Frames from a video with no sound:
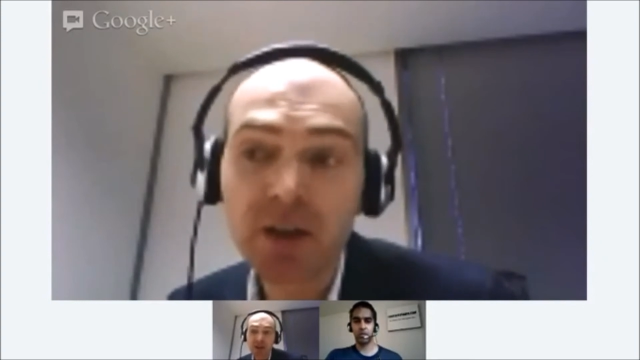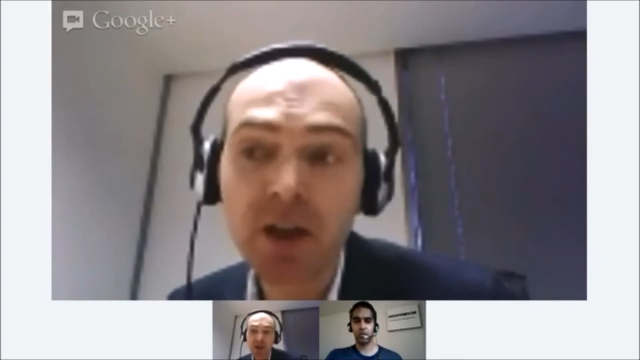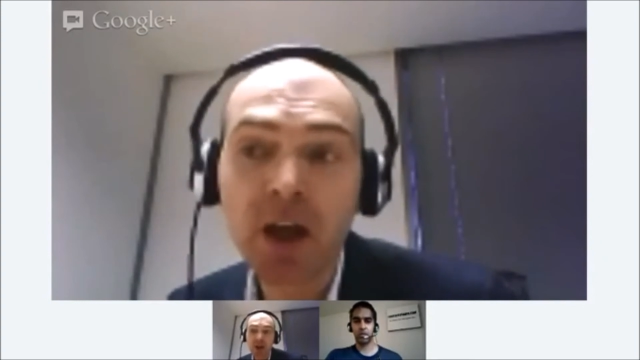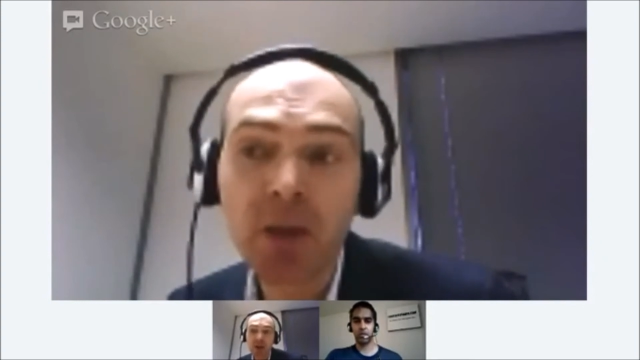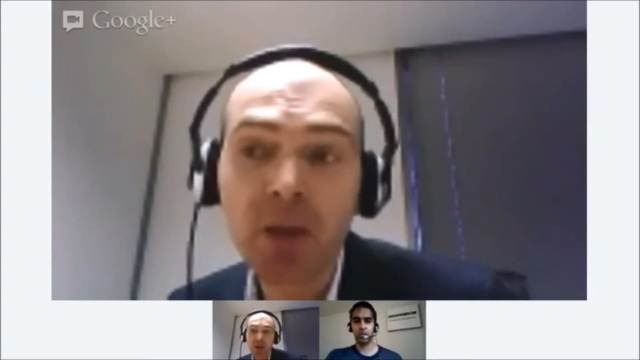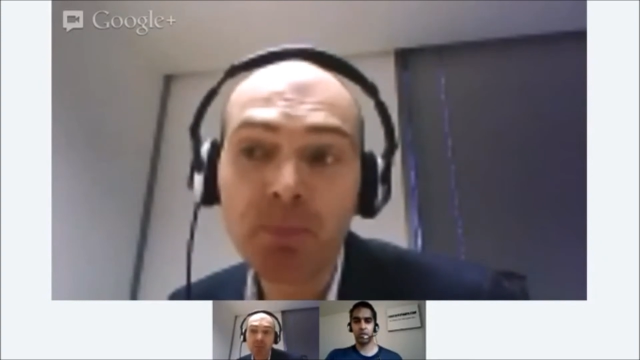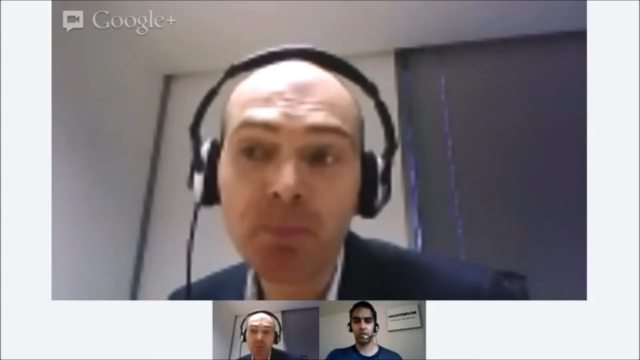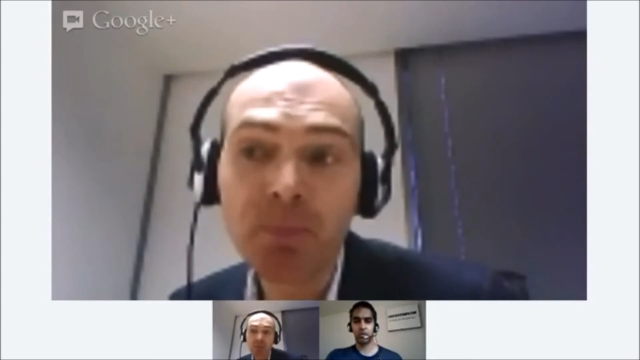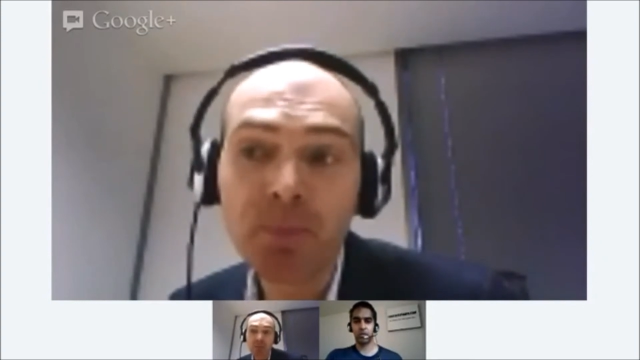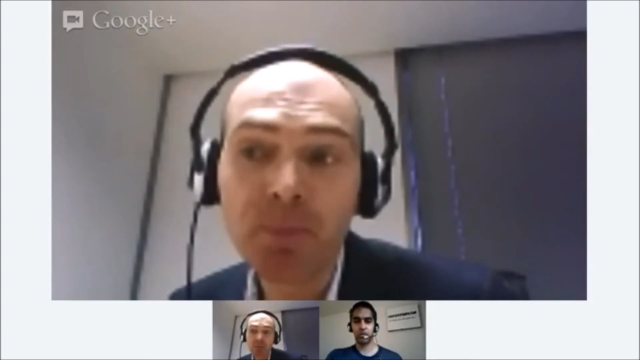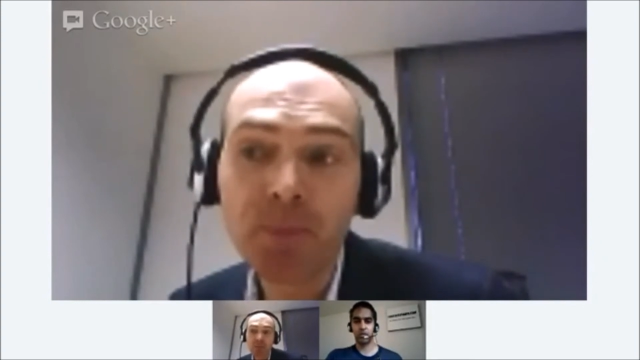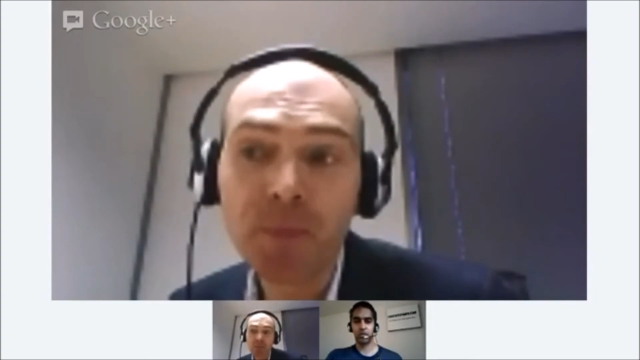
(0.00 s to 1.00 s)
Um,
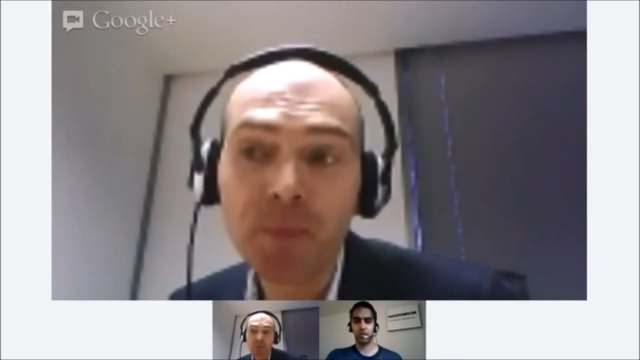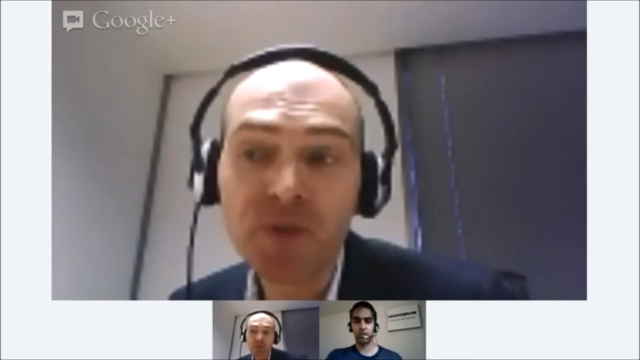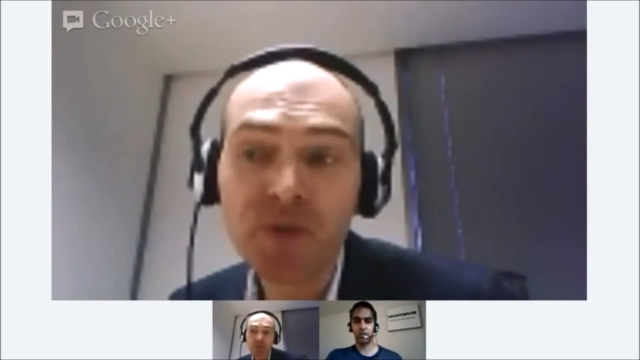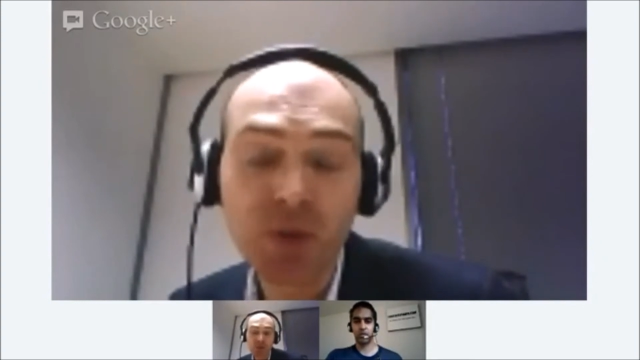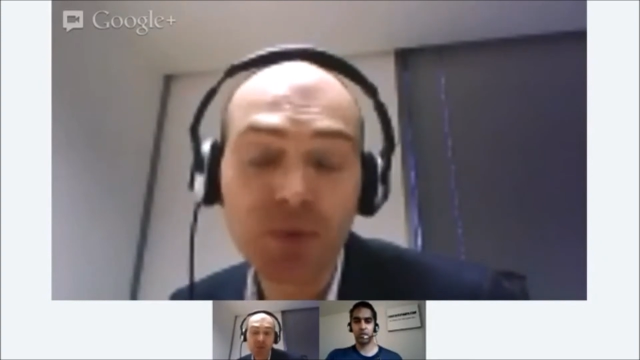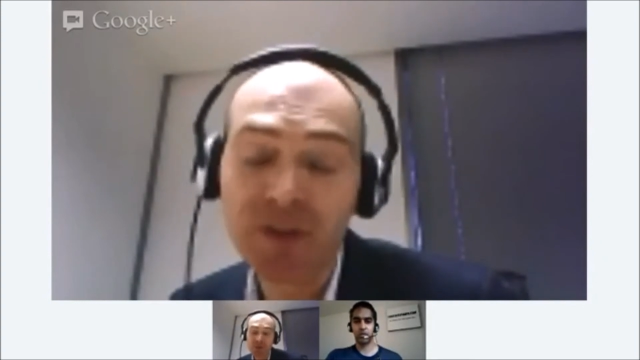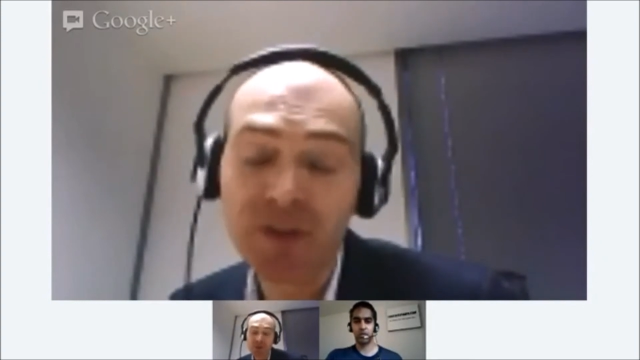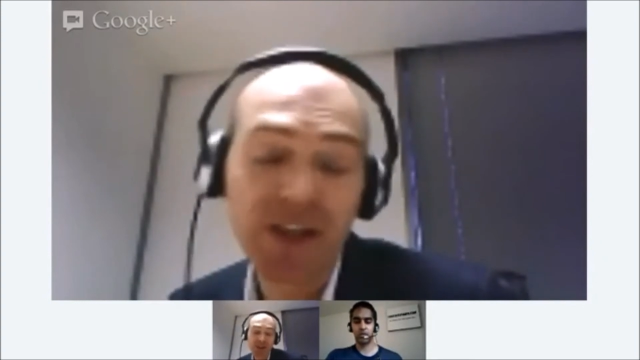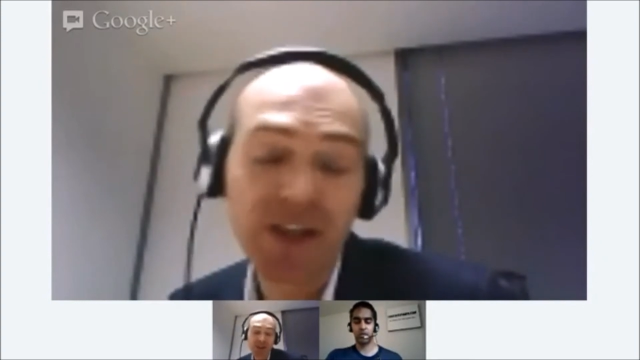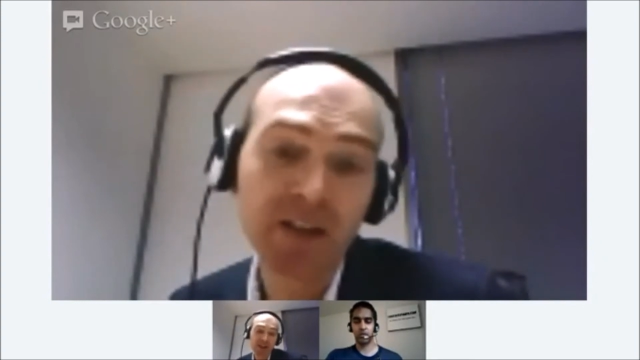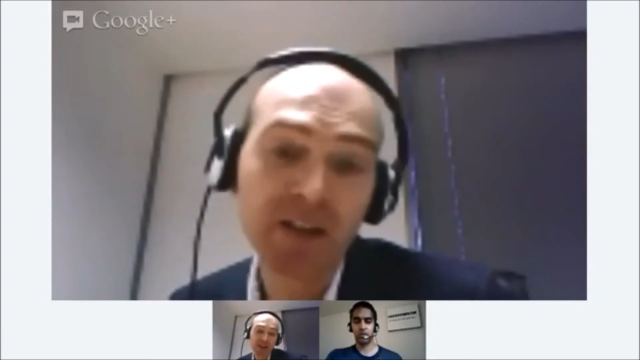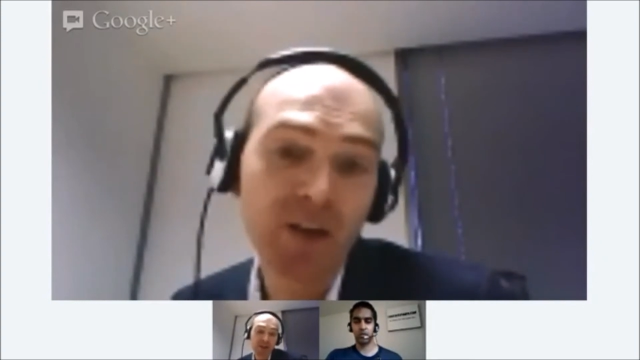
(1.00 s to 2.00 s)
silver is
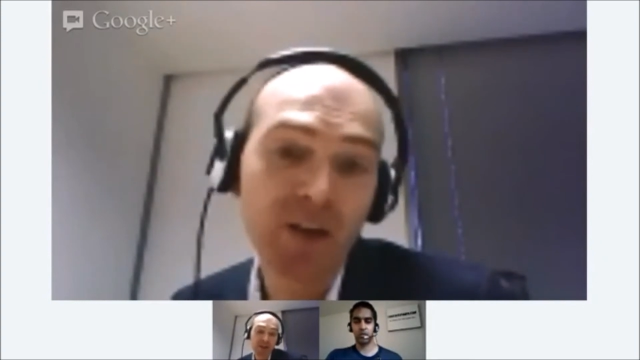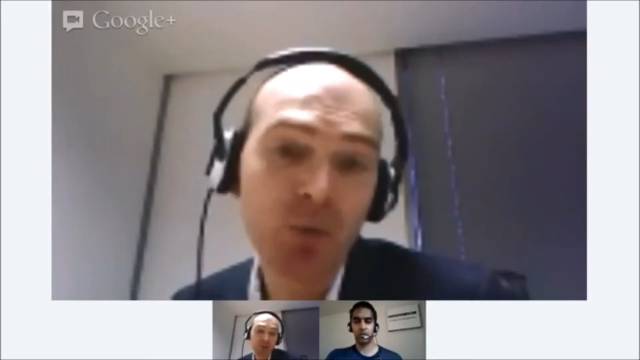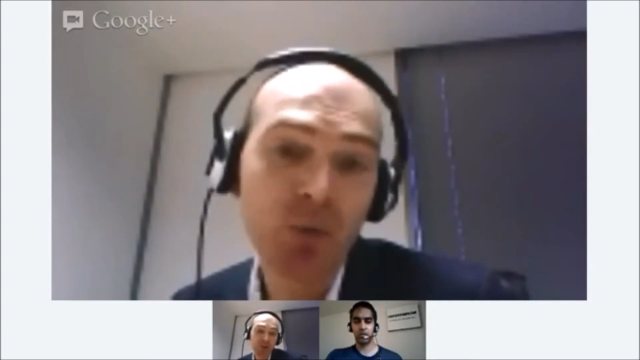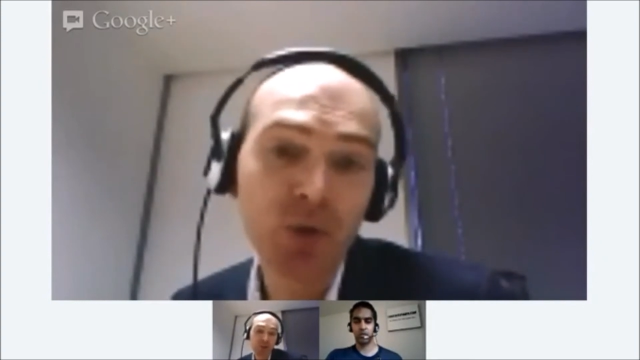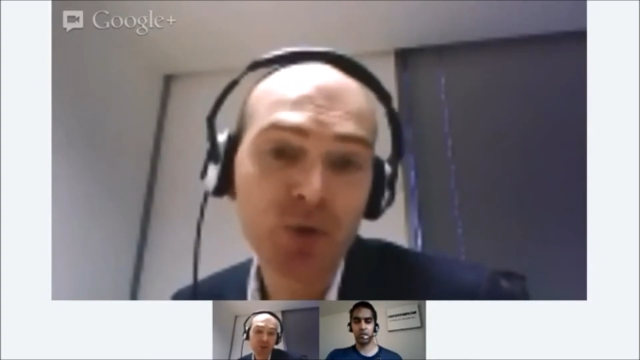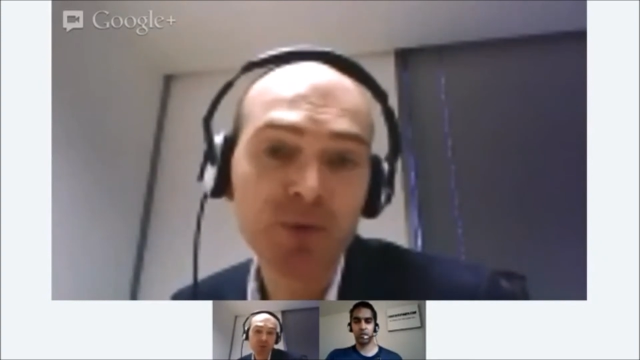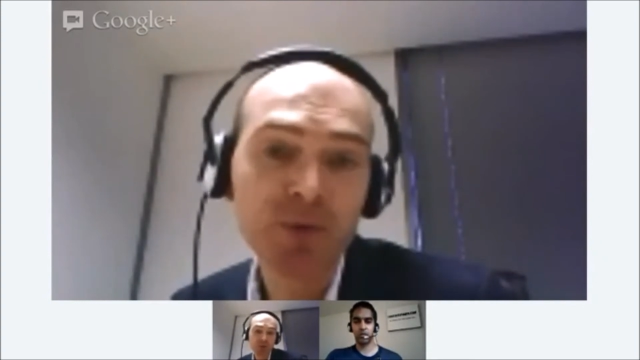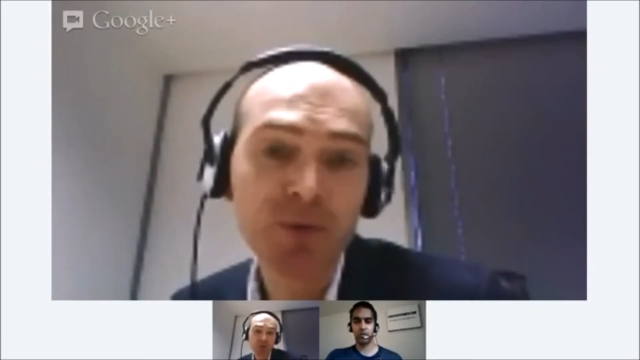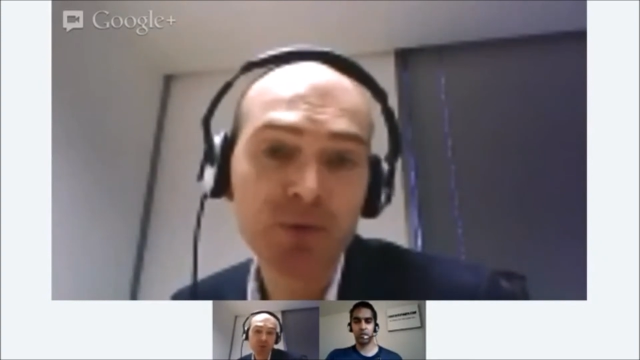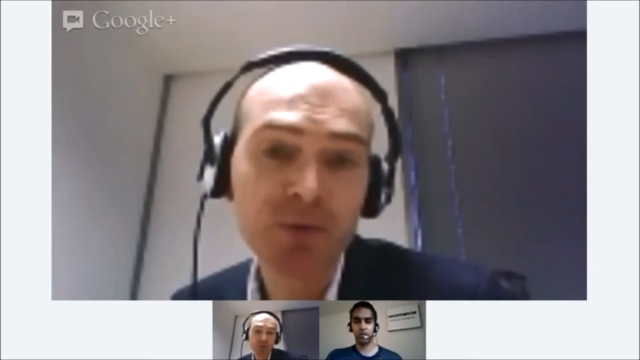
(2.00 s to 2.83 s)
clearly far more useful,